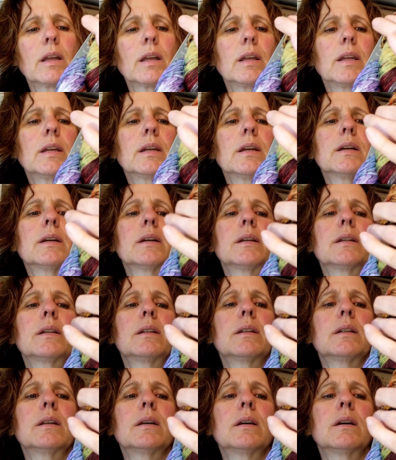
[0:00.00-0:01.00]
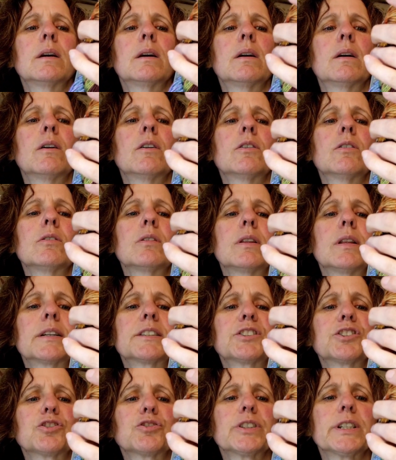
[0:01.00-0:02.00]
in her
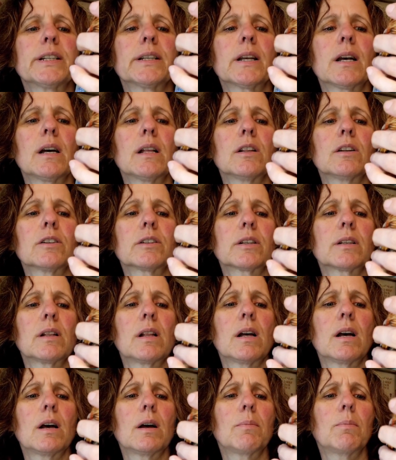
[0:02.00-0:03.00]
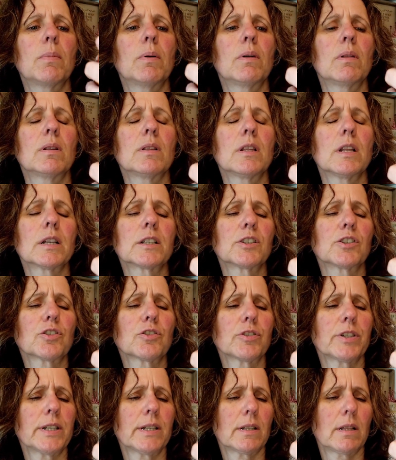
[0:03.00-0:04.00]
Luxury Club
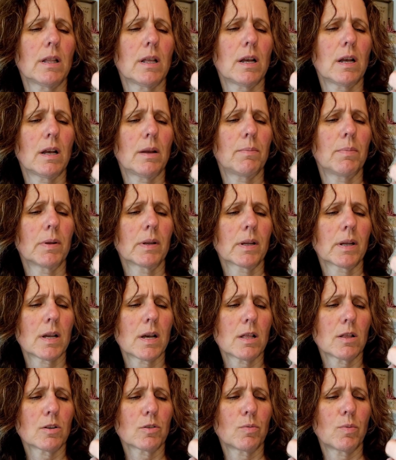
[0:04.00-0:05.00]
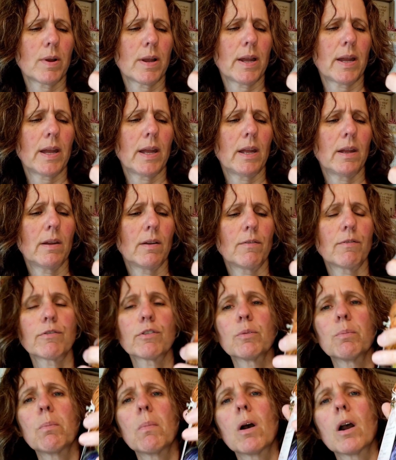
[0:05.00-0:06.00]
colorway
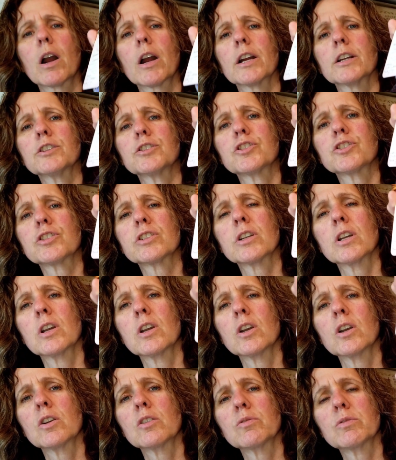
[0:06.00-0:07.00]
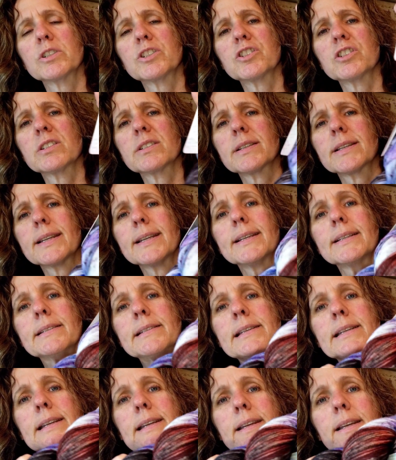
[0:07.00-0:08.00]
for March, which is
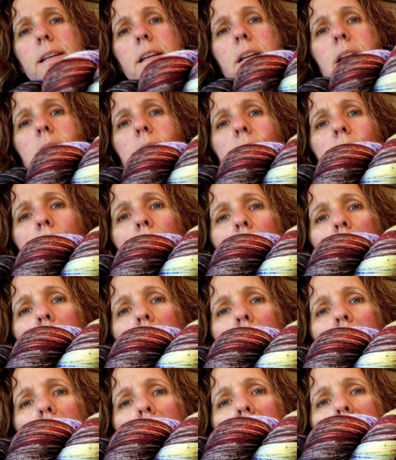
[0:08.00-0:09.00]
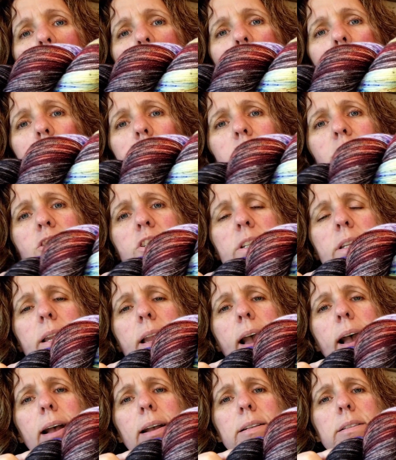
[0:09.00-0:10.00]
ET. And she
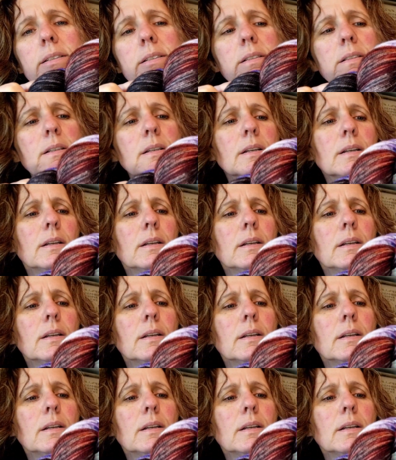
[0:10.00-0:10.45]
has